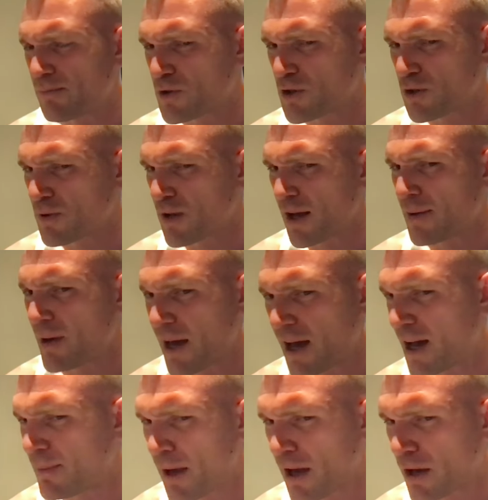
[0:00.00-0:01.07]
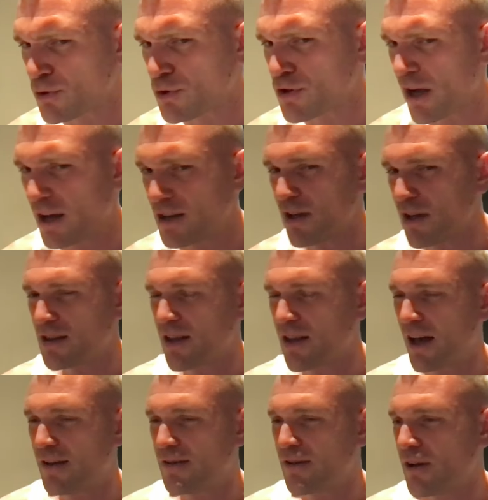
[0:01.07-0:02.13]
some kind of ab exercise like
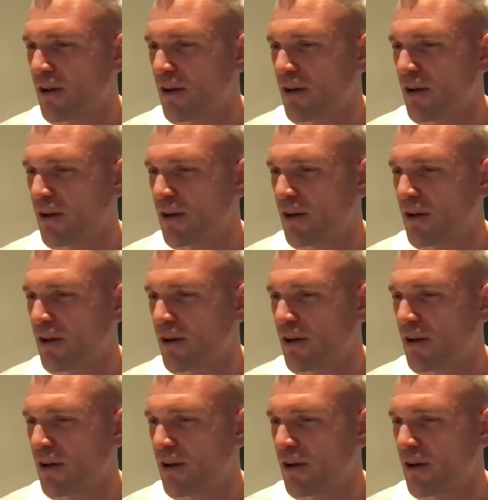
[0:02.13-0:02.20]
that.